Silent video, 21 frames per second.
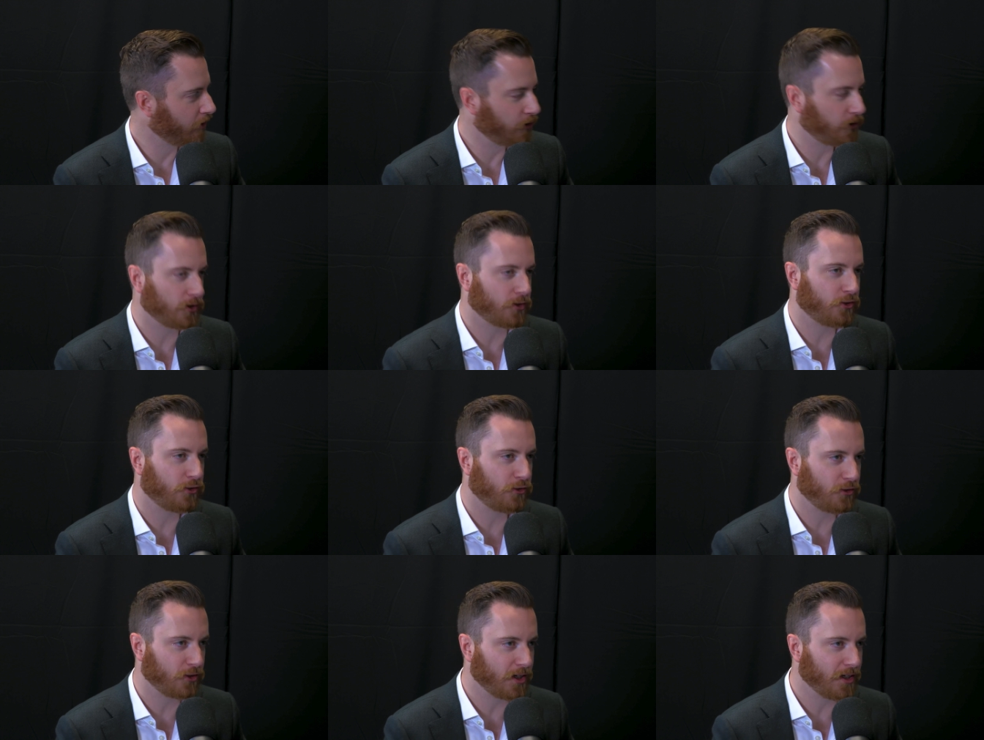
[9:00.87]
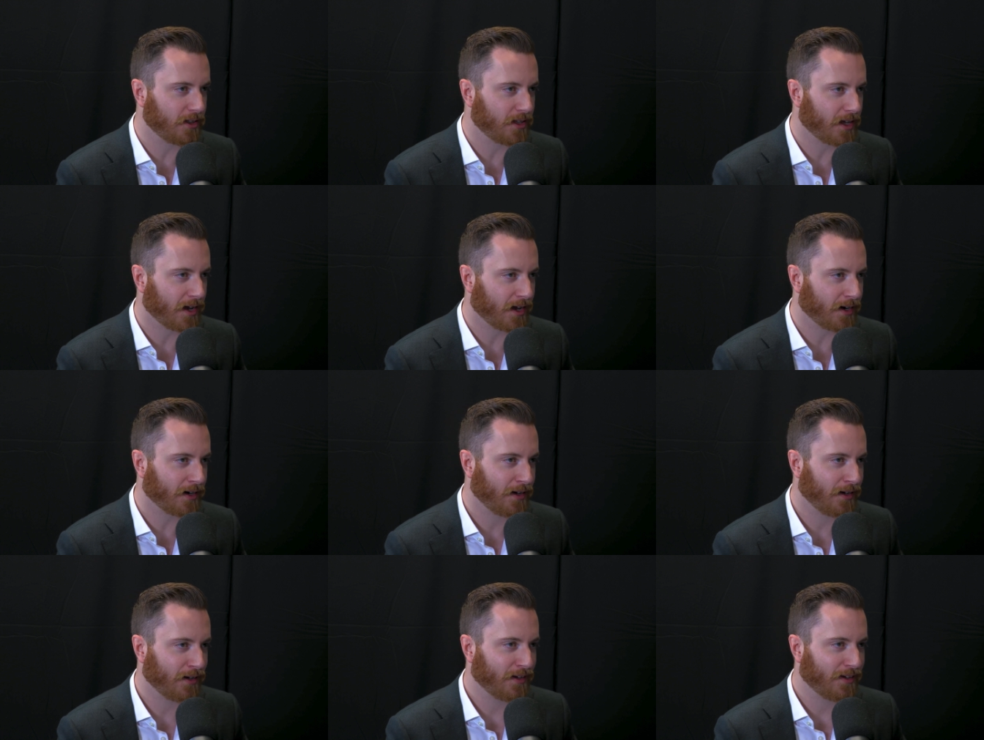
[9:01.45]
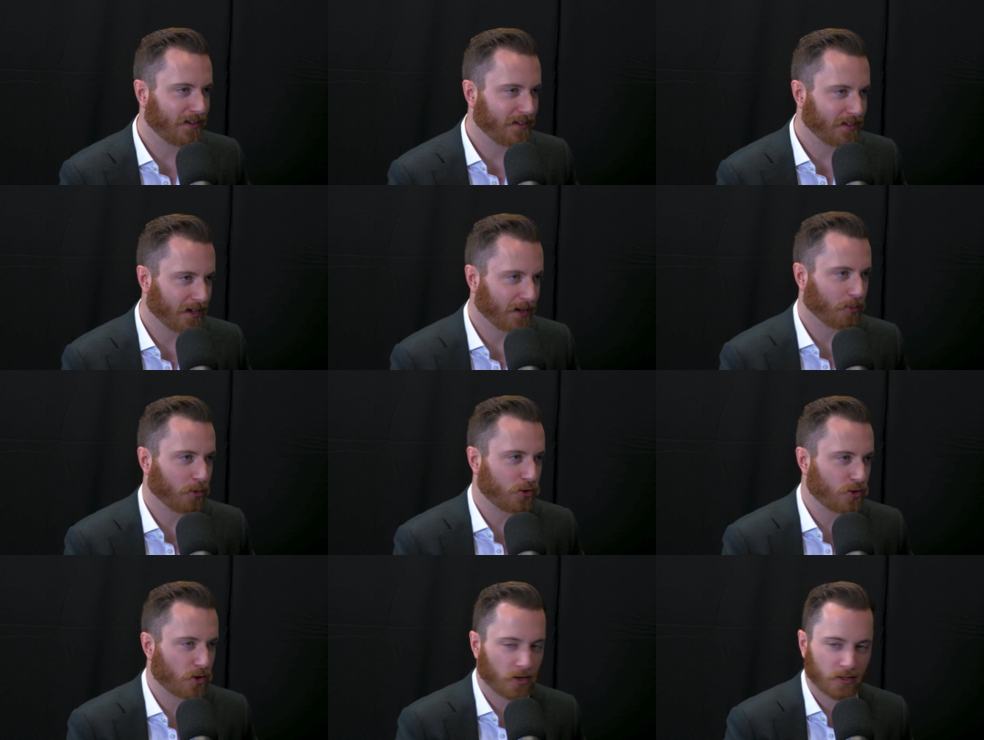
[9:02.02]
and you could see that.
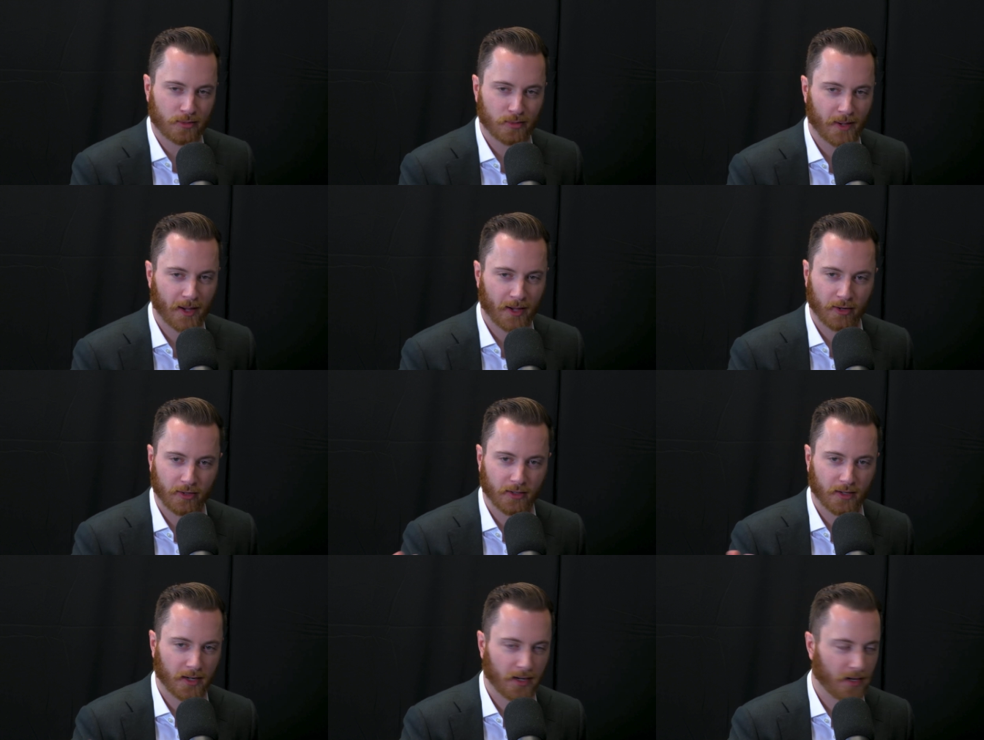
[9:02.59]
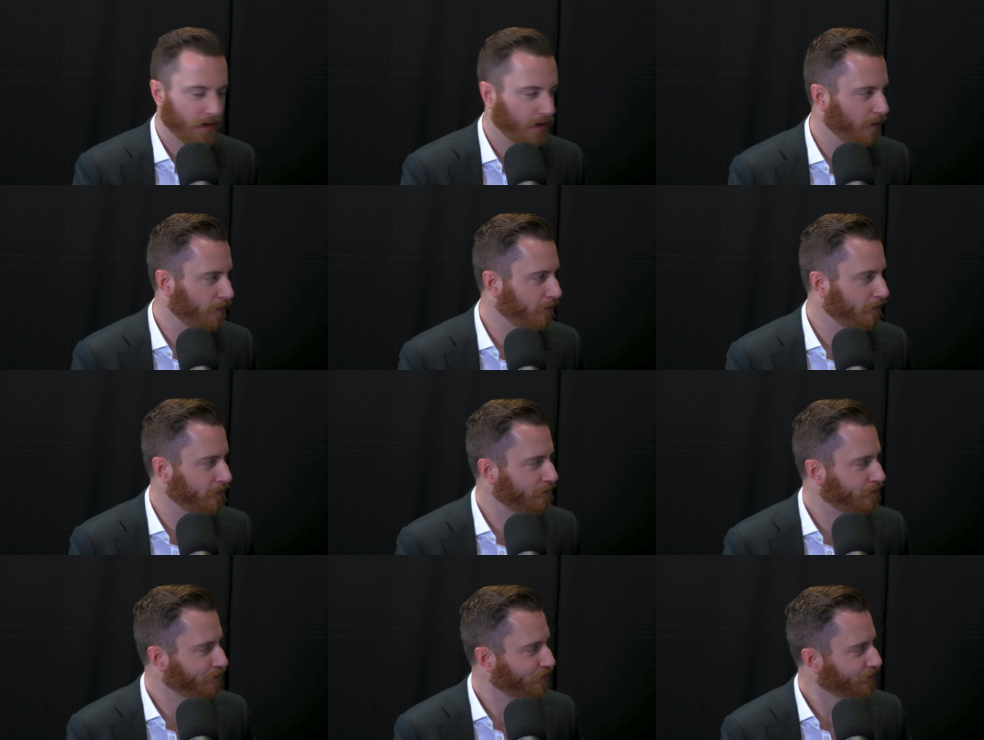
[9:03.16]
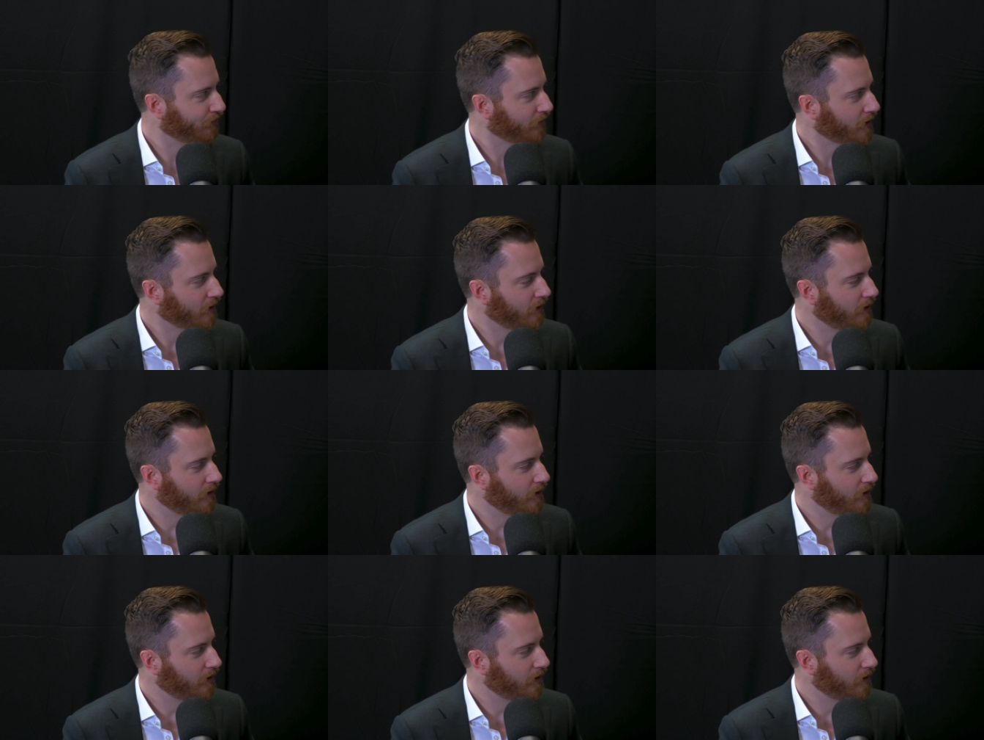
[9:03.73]
We talked about
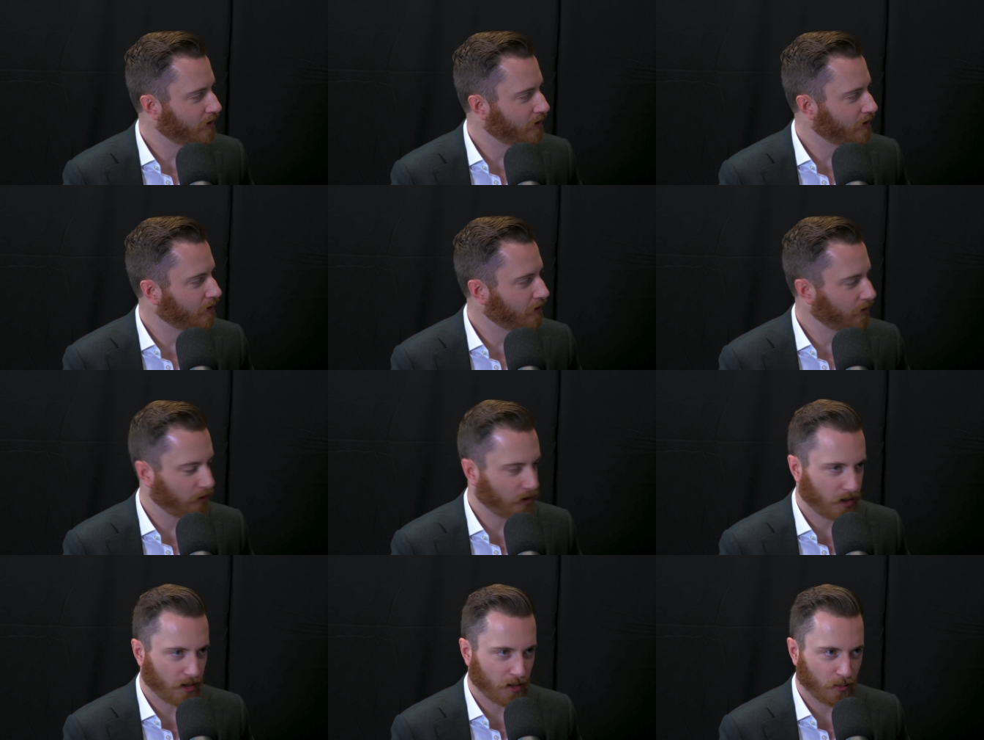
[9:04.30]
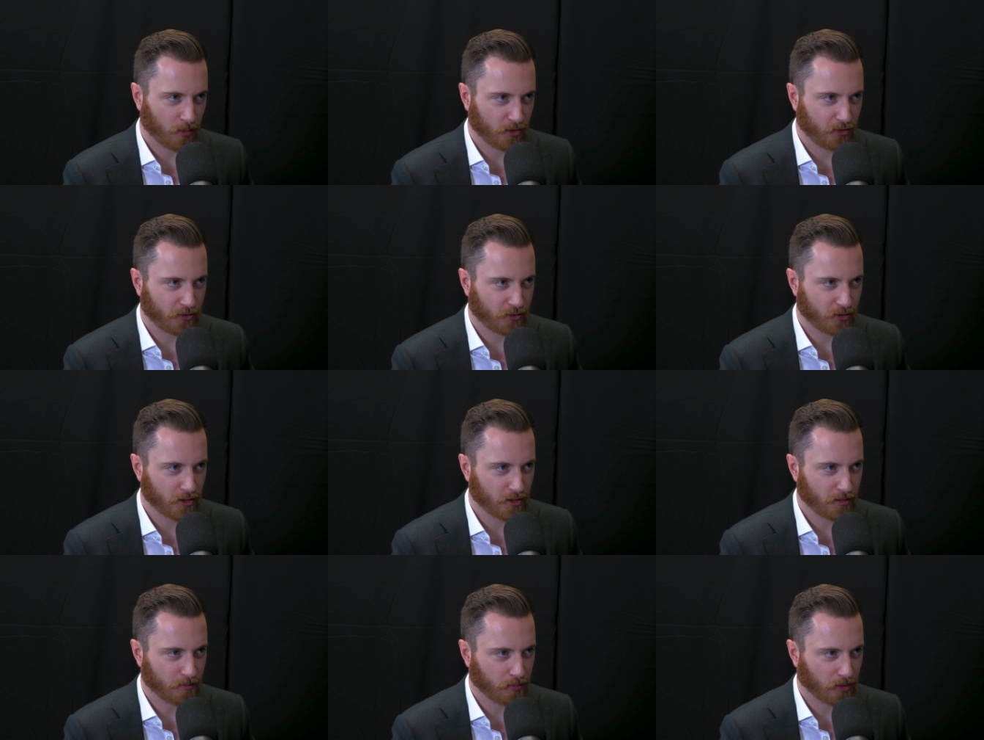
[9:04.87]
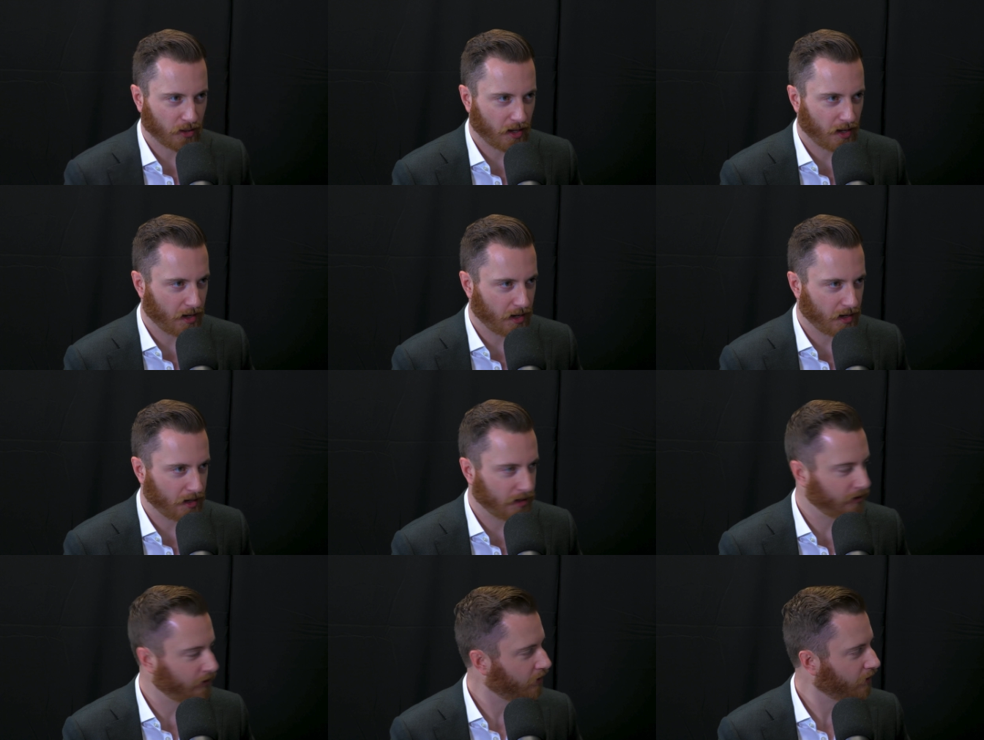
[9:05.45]
what's the
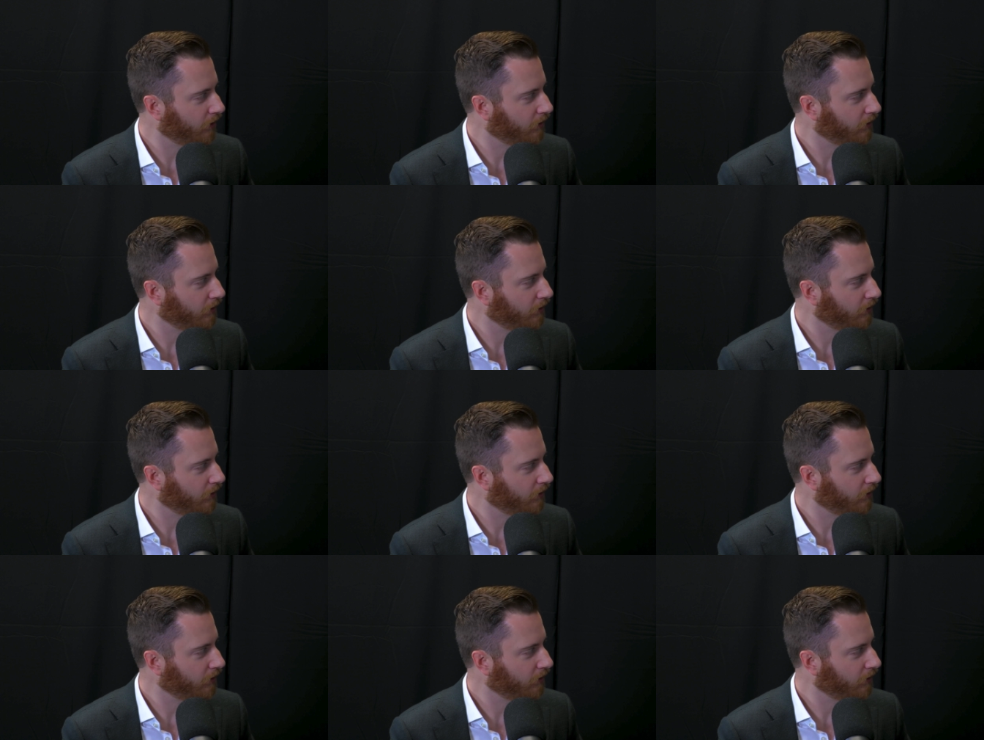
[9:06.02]
blind,